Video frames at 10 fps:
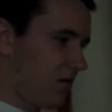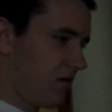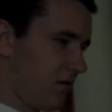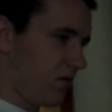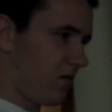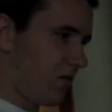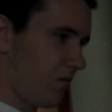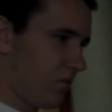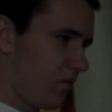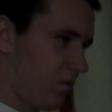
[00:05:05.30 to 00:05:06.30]

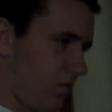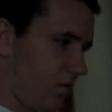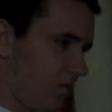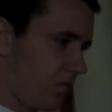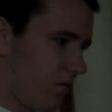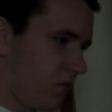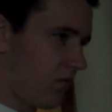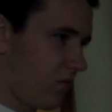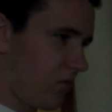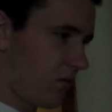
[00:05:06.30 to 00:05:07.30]

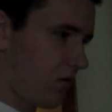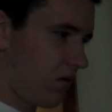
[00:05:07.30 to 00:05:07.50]
No one is speaking in this clip.